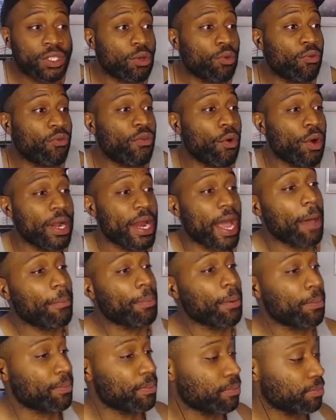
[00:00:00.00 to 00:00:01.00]
For an
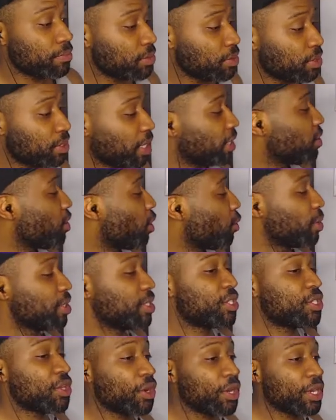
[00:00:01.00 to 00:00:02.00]
album. It's like no
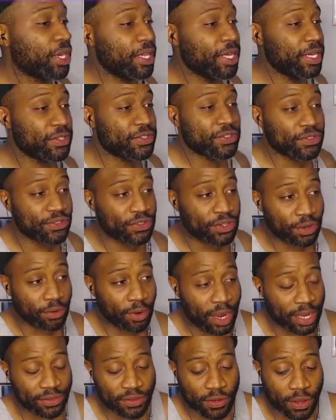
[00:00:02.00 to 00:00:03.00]
one's thought of this, so it's like
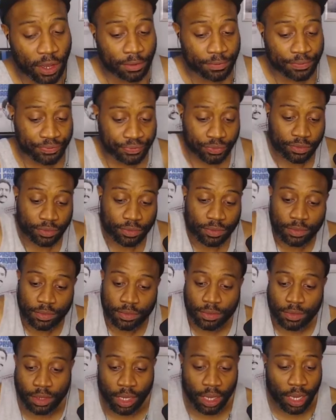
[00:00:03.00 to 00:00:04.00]
great. So
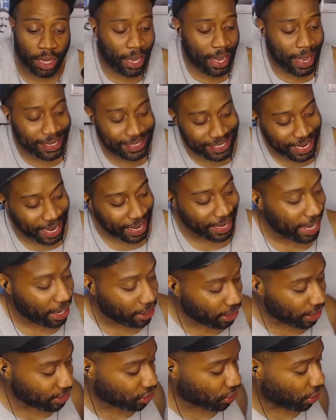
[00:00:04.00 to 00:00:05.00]
uh, I sat
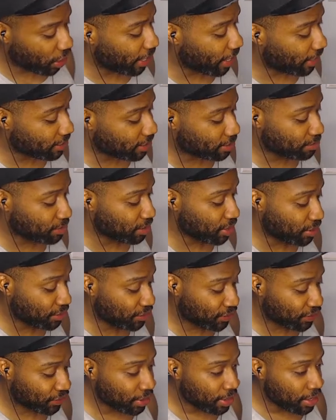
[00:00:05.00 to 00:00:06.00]
down, I jotted out some
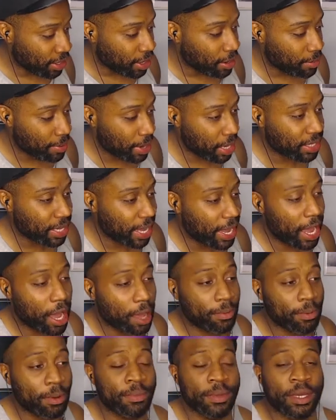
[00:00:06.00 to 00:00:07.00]
notes about the
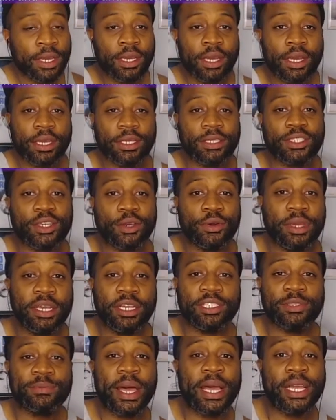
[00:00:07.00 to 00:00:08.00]
album and so
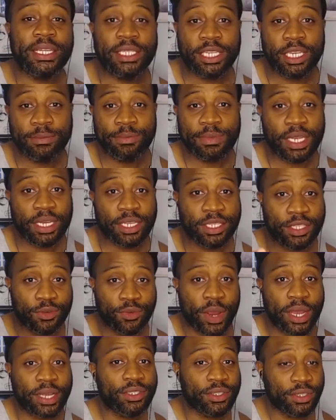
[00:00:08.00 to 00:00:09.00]
here's my attempt at a
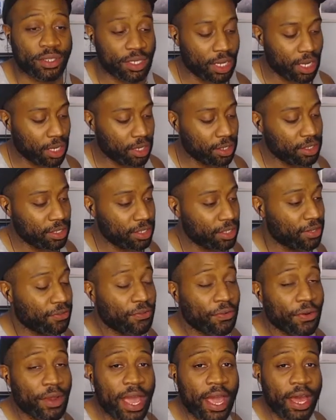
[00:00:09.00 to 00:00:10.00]
director's cut. This is
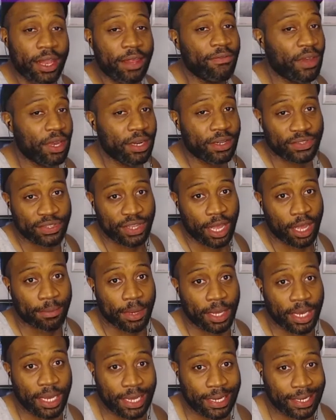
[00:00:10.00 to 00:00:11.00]
for Elevator Style,
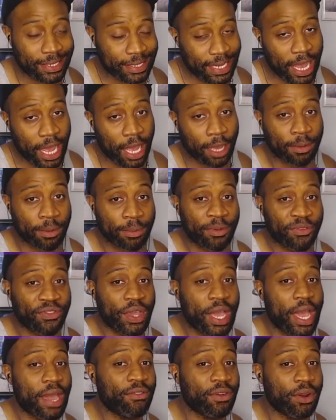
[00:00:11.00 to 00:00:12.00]
my latest album. If
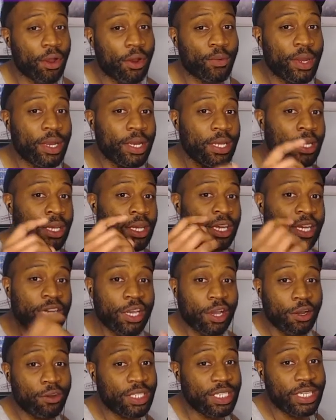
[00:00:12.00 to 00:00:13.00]
you haven't already,
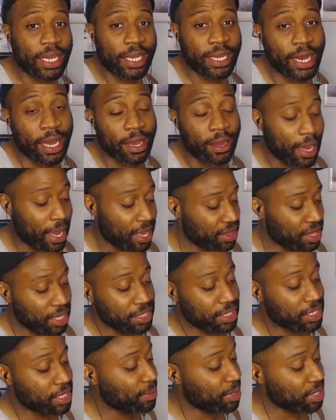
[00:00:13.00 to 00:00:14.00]
go check it out. I
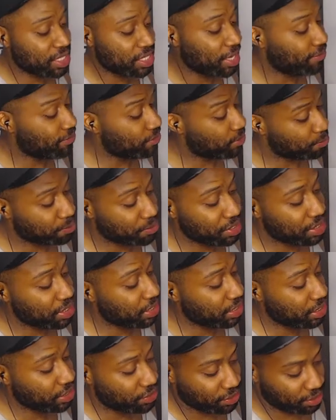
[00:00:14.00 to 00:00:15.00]
think some of the stuff is pretty
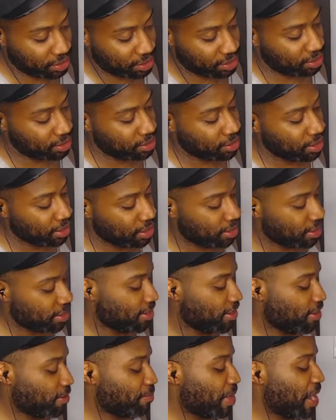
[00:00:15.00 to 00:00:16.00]
interesting.
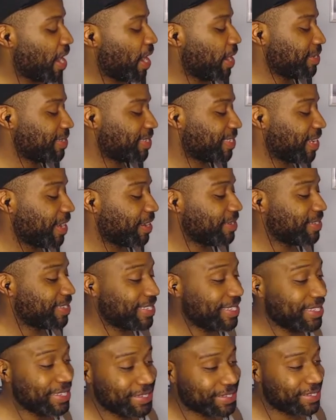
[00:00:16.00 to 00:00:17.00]
You know, behind the
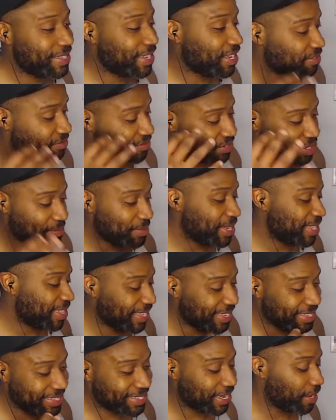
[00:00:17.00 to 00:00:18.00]
scenes stuff, some of the
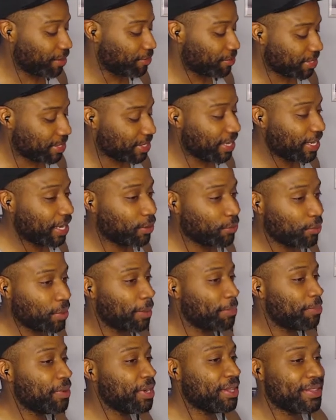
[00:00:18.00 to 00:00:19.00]
things that I was thinking when I
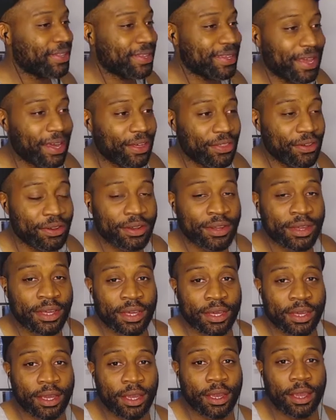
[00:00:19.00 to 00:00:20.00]
put it together,
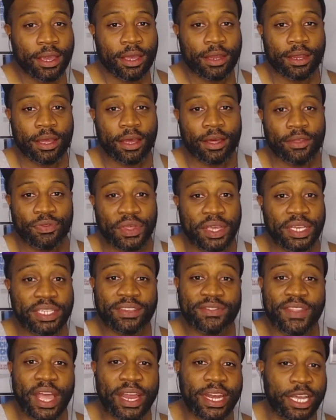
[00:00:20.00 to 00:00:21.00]
and uh, things
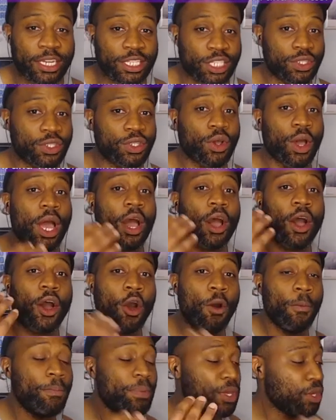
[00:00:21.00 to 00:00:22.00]
of that nature. So I
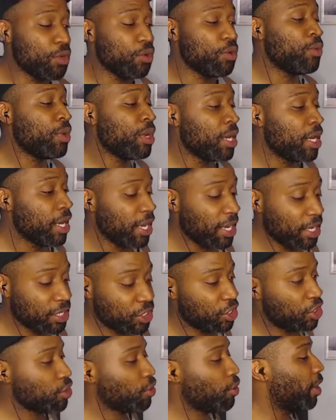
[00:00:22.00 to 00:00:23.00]
hope you
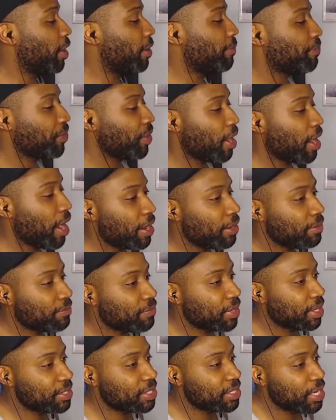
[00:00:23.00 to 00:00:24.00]
enjoy. All right,
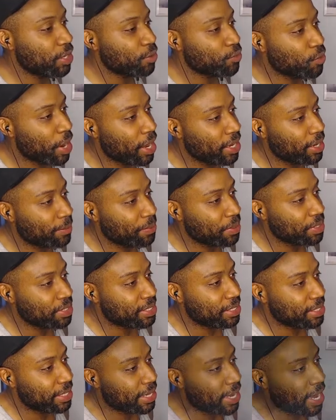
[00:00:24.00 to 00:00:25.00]
let's get right up into the